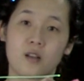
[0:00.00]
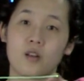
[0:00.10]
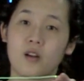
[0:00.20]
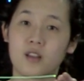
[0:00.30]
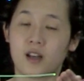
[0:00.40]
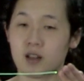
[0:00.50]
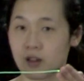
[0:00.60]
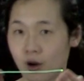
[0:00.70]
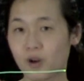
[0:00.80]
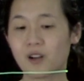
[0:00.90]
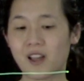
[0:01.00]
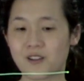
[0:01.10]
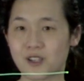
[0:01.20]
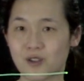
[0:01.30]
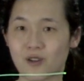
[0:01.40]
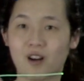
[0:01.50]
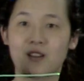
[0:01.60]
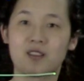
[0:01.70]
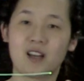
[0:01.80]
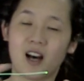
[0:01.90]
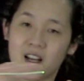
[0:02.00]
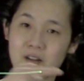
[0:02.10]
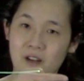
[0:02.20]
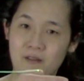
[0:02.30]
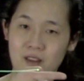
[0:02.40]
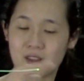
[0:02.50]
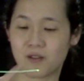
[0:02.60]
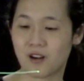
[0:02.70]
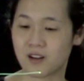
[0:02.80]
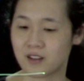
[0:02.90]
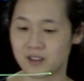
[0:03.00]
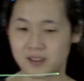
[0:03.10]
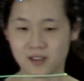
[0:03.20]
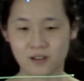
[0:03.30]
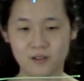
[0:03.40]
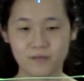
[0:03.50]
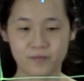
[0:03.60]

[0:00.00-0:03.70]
lo the lower energy you are, the higher wavelength you are. So